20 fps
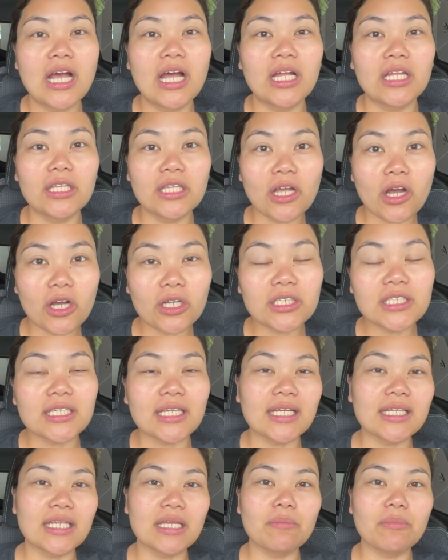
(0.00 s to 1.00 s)
not
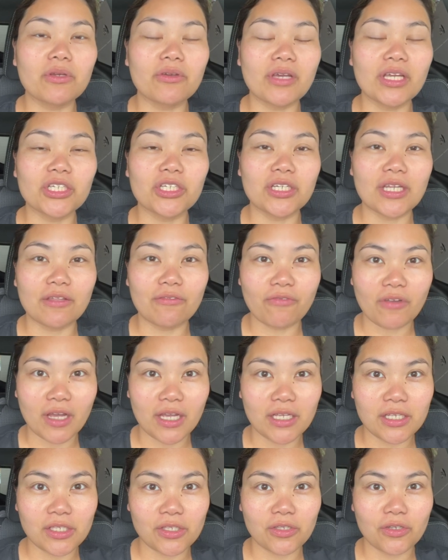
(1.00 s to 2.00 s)
an immigration
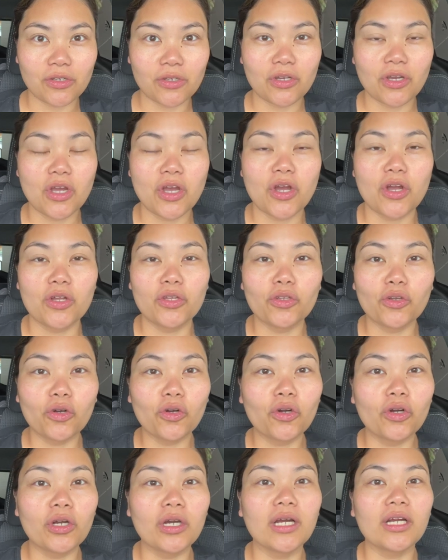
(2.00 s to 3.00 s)
advisor,
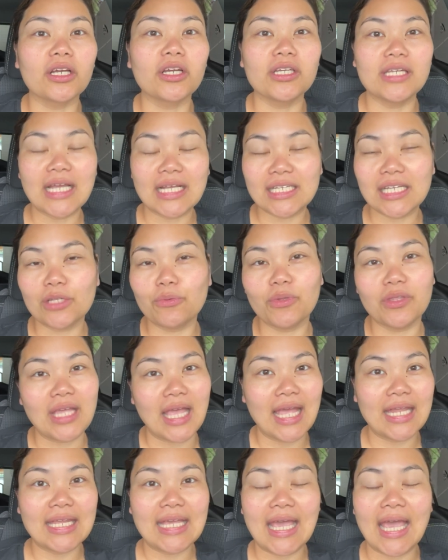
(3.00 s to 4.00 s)
nor connected with
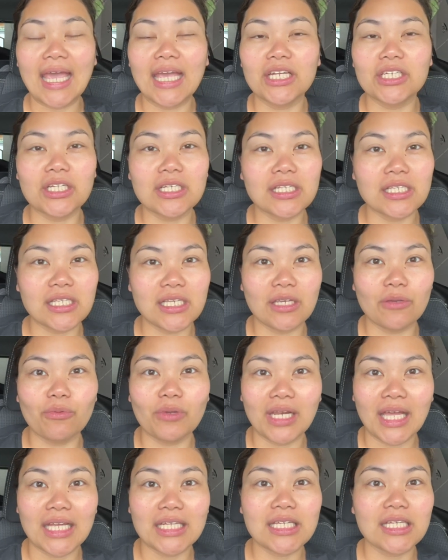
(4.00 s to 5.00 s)
any agency
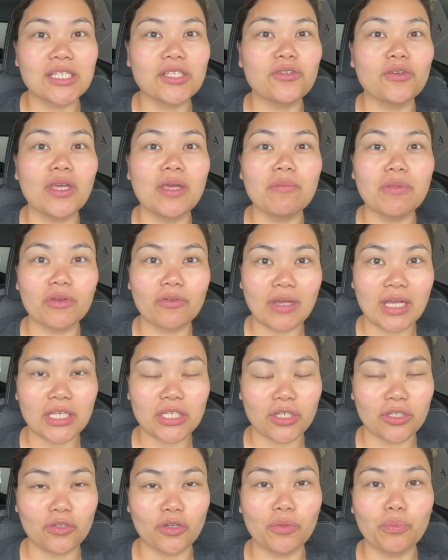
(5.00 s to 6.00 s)
related to
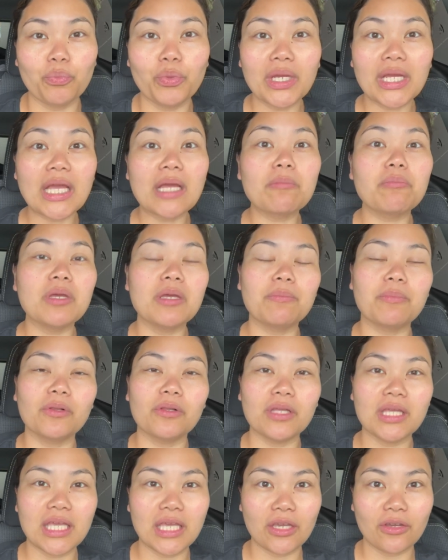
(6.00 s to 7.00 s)
immigration or bringing
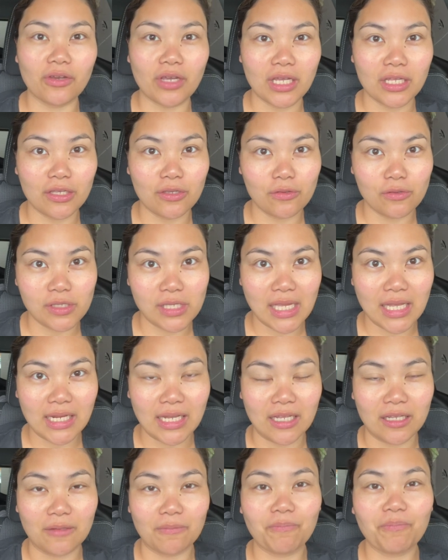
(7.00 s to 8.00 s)
people here in New
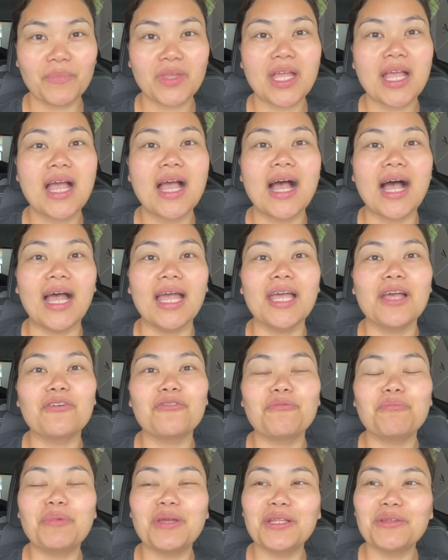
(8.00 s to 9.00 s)
Zealand. I
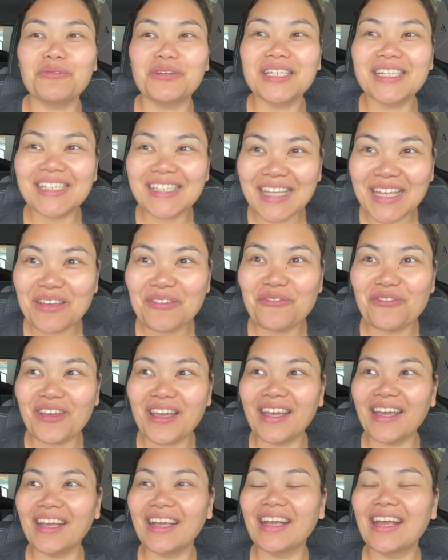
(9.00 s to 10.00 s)
have been
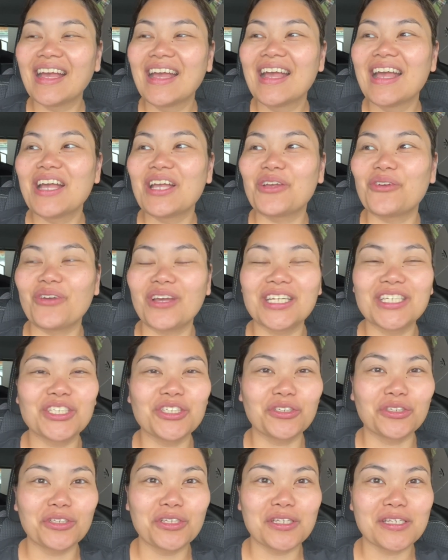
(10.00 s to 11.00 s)
receiving
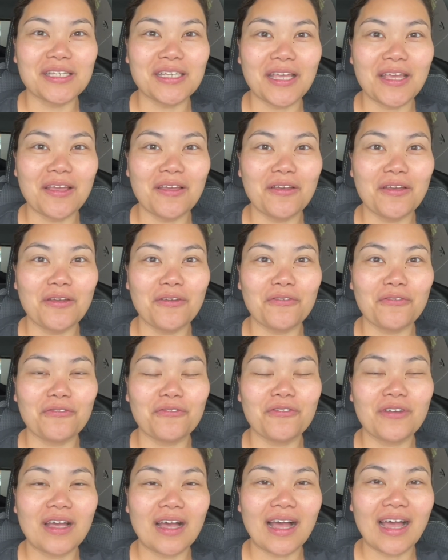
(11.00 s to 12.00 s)
questions
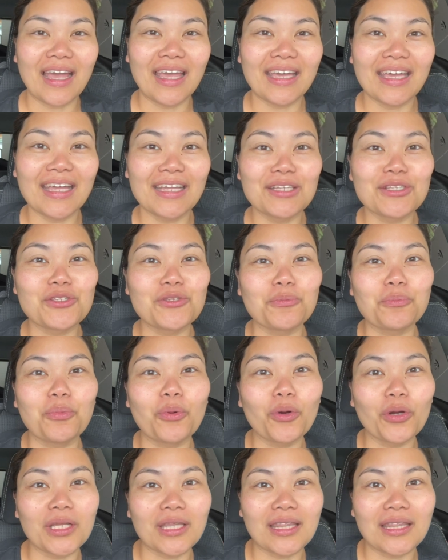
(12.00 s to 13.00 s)
if I can
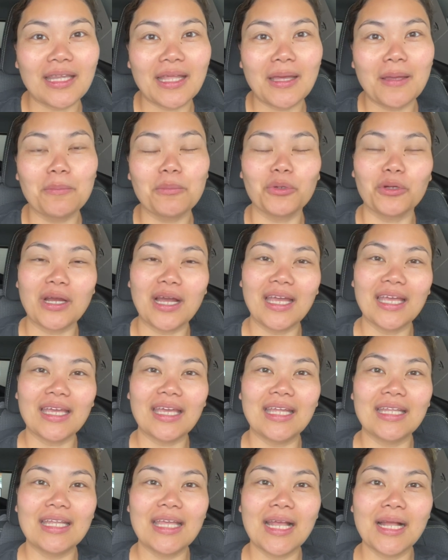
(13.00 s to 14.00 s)
support them or I
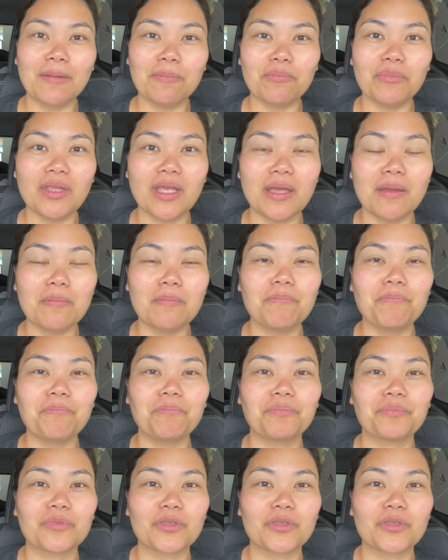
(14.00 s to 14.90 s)
can help them